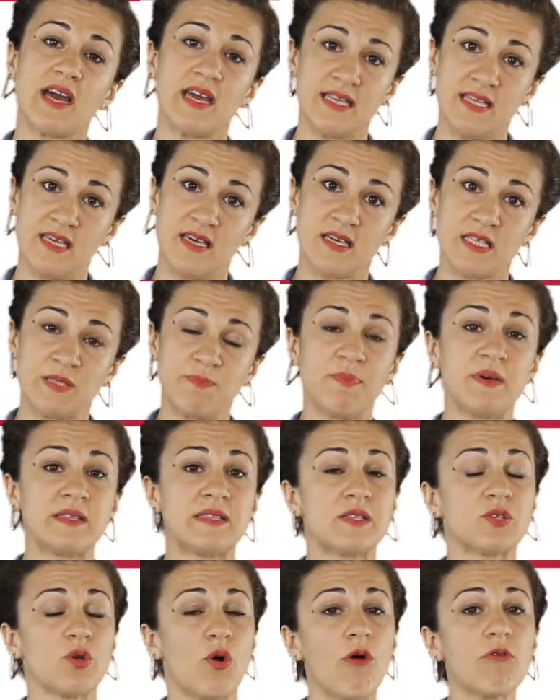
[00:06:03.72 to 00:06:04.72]
ideas, but
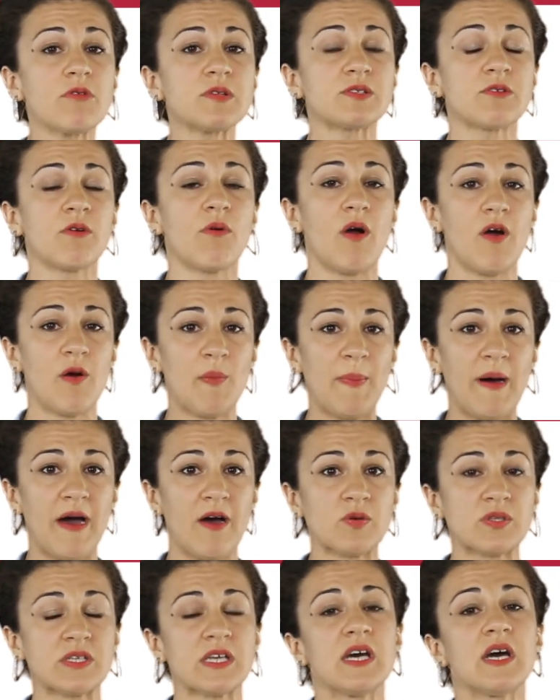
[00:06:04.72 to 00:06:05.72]
it's also
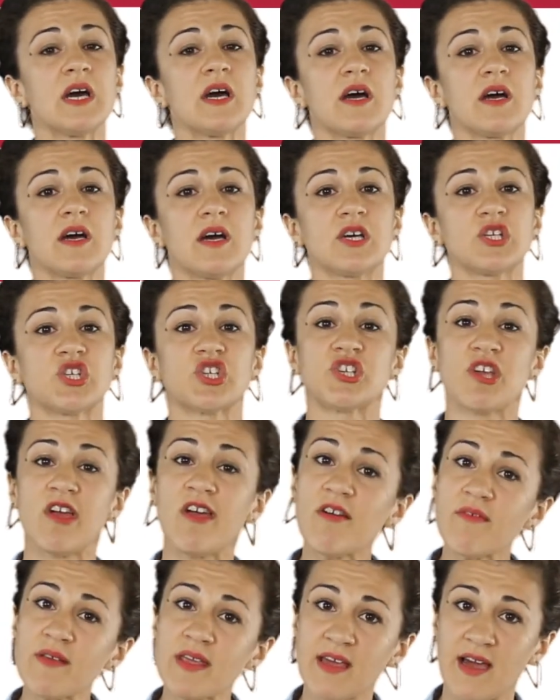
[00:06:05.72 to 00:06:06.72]
about
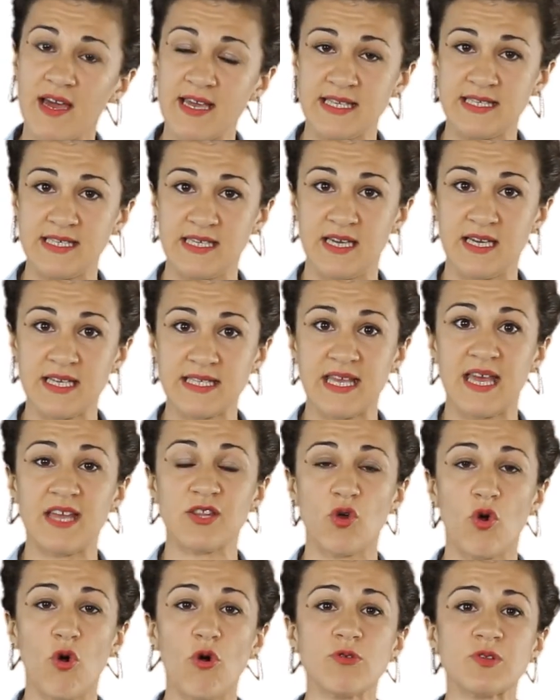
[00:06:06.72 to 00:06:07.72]
sharing ideas
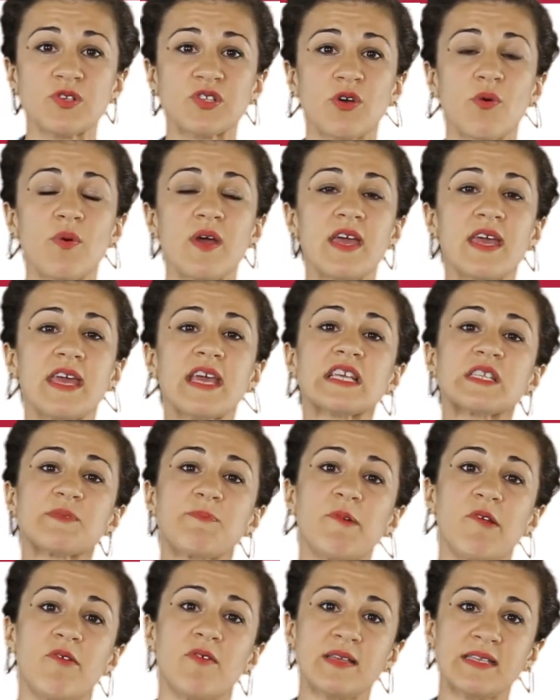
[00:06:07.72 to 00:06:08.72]
and also
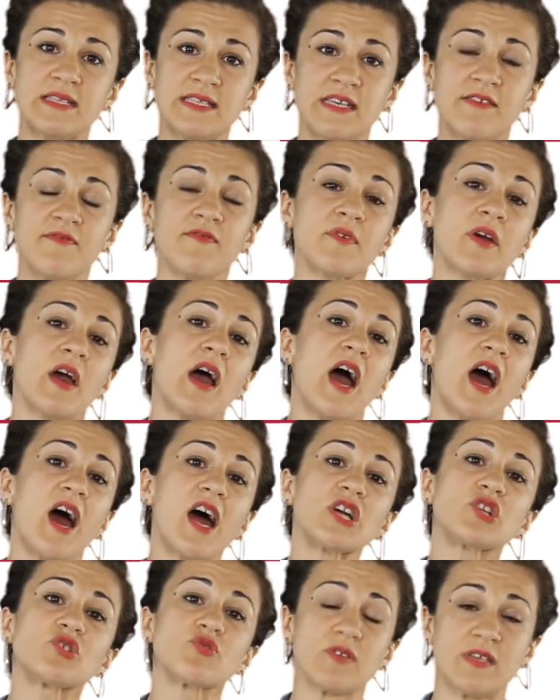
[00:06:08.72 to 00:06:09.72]
experiencing
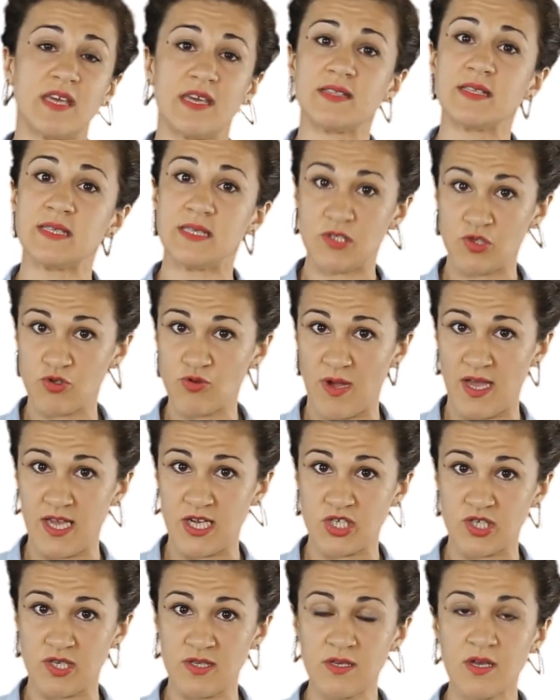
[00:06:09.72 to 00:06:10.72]
hard-to-get
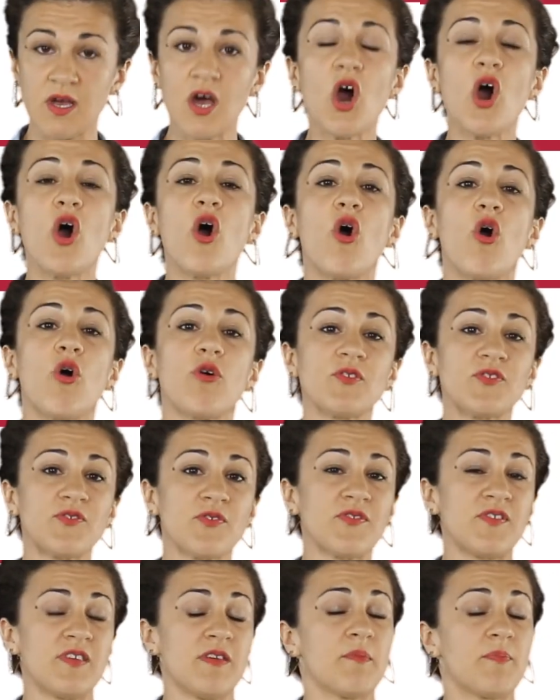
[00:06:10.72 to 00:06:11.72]
situation.
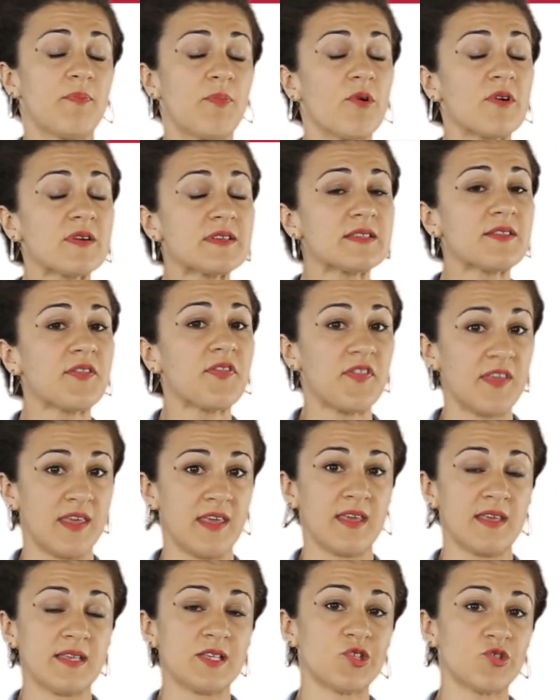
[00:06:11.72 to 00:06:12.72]
Also, the important
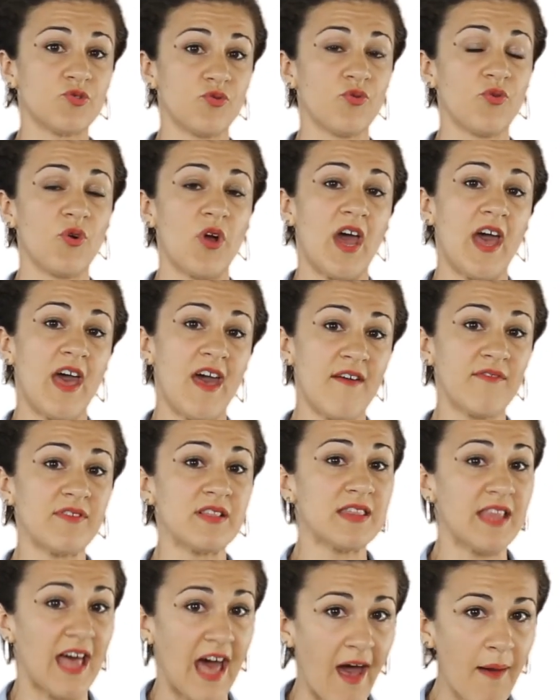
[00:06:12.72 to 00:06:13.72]
thing is to have a
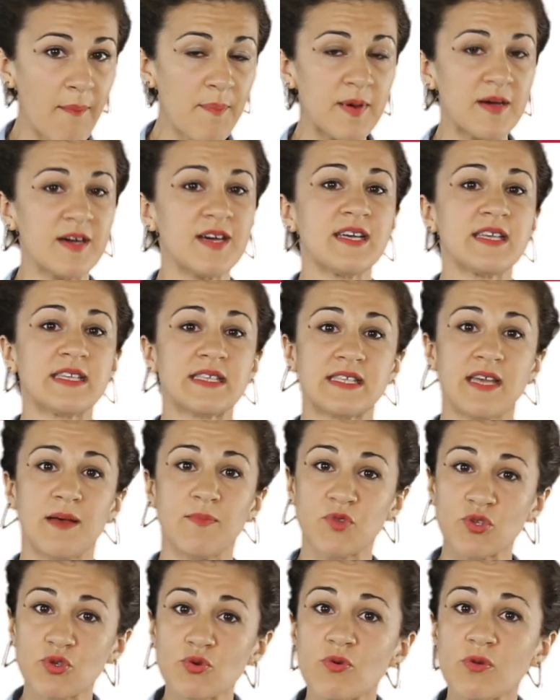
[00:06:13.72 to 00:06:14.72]
lab,
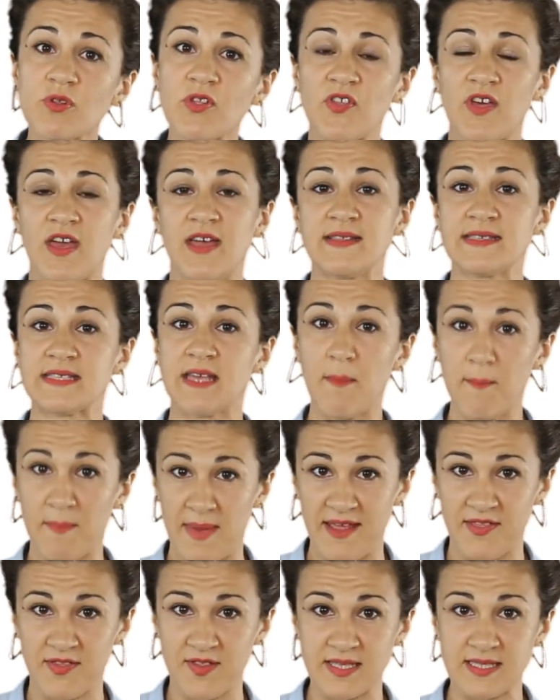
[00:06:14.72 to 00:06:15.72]
some tools and some
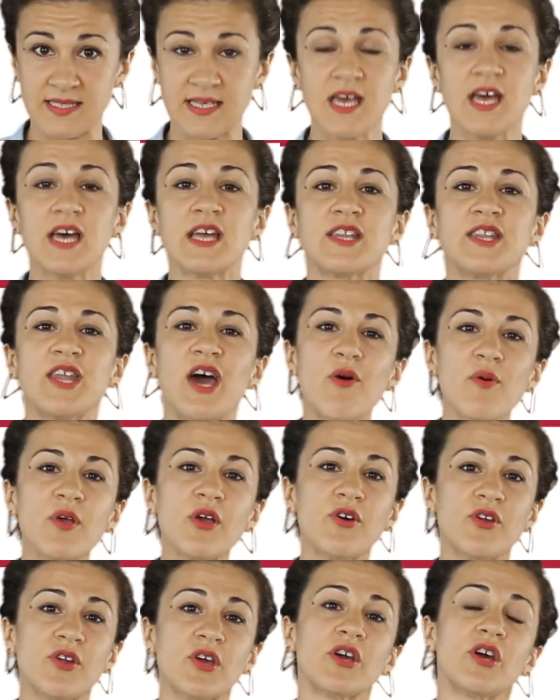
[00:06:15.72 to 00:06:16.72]
methods. Now we're
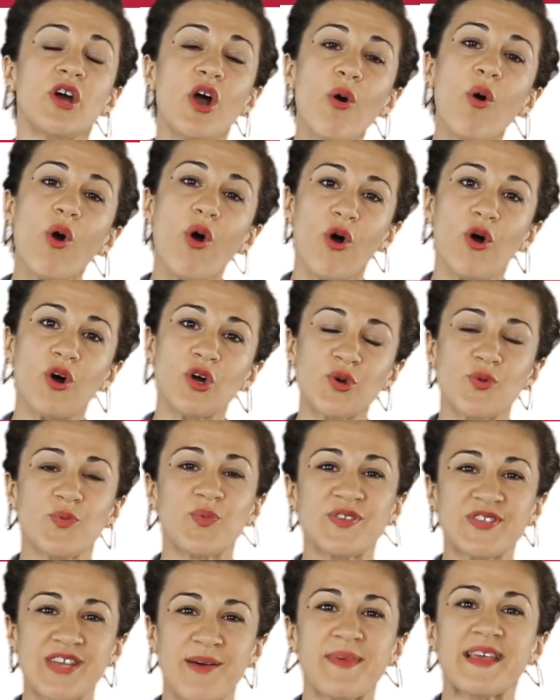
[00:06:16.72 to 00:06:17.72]
going to go on
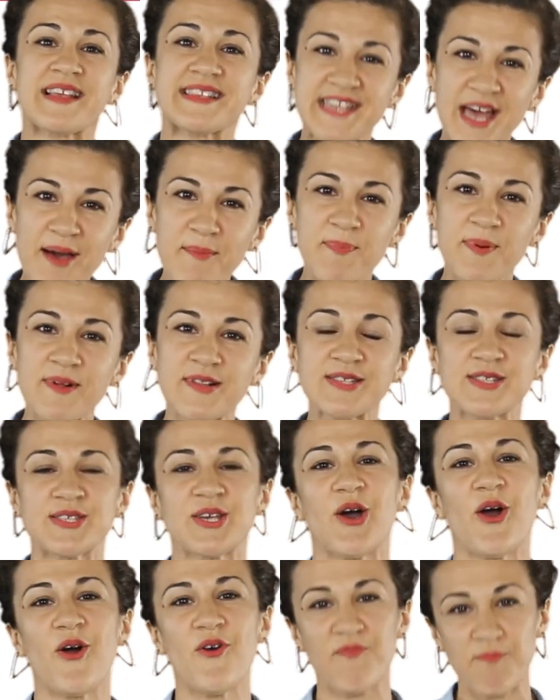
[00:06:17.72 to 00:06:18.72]
with some examples
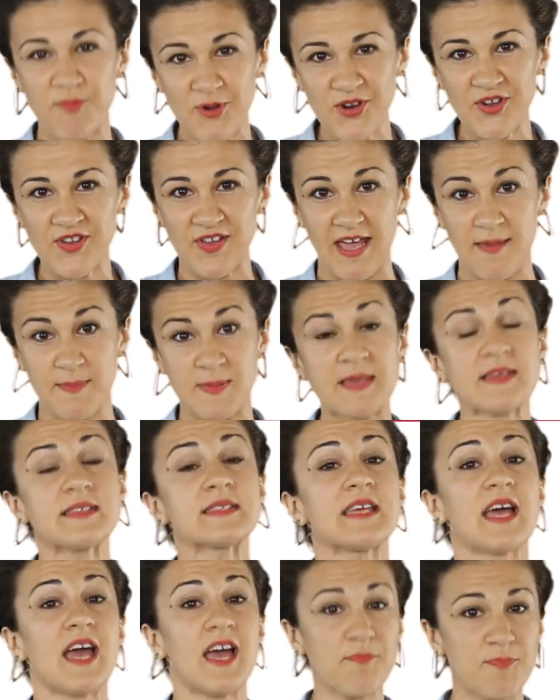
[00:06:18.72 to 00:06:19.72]
of
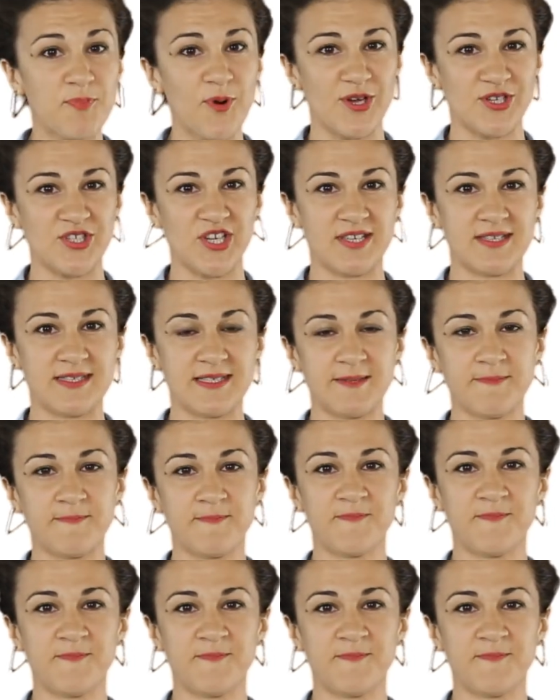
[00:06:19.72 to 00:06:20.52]
prototyping and projects.